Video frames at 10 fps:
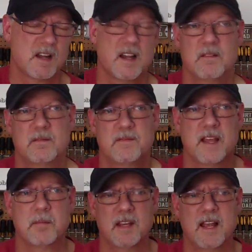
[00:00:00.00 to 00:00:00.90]
My
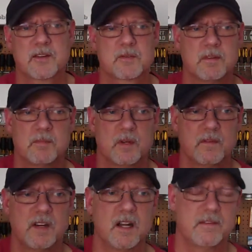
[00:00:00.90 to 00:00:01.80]
family actually
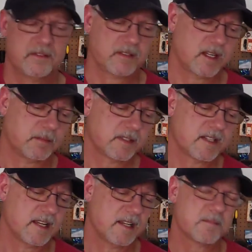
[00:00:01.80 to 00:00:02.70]
moved off a
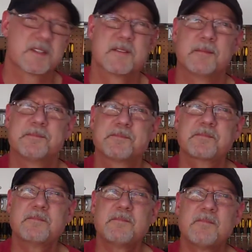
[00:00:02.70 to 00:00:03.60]
couple of times.
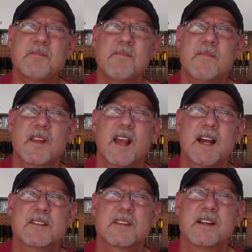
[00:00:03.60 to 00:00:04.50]

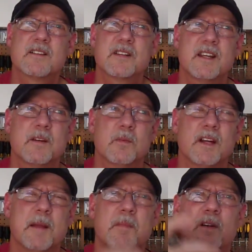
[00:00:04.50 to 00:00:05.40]
I was 13
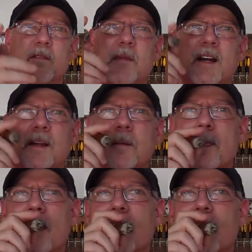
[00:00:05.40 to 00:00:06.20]
when they moved back.